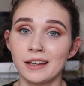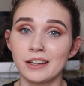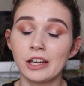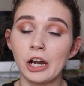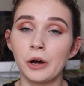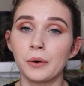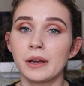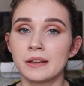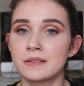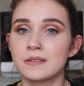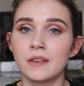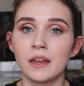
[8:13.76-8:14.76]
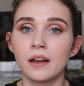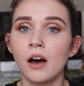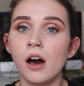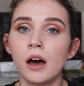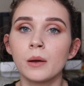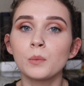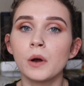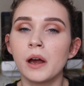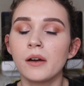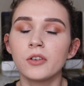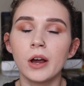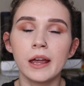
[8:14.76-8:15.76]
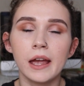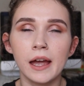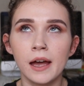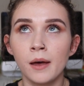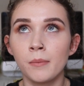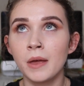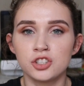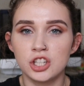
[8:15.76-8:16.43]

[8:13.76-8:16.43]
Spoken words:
you know, it's like hot wherever I am,